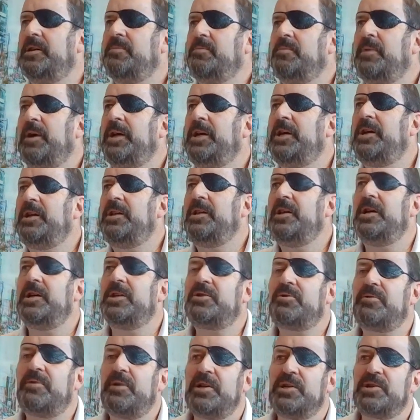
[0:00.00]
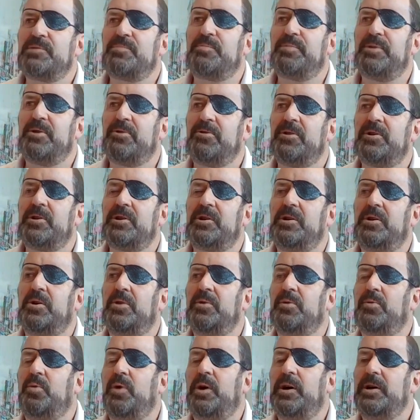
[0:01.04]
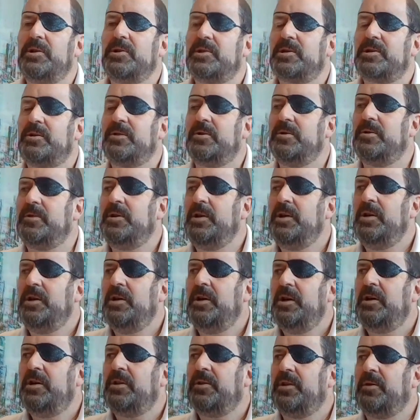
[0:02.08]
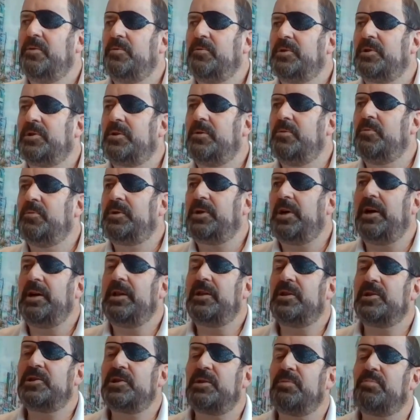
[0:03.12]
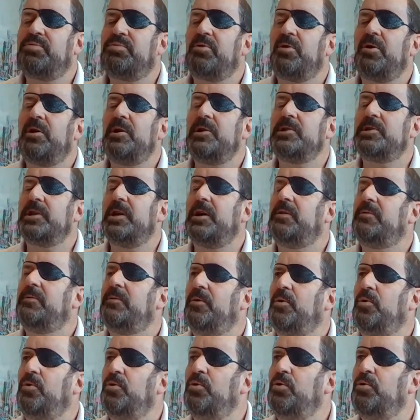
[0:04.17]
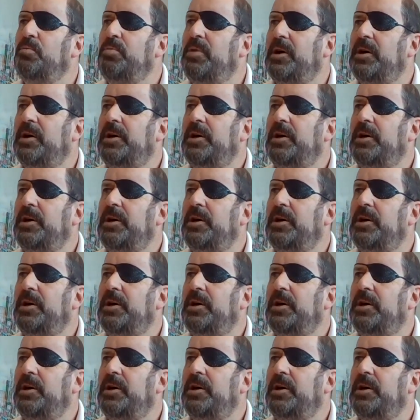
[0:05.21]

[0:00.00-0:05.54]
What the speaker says: and making that transparent along the way, so that would take the surprise out for all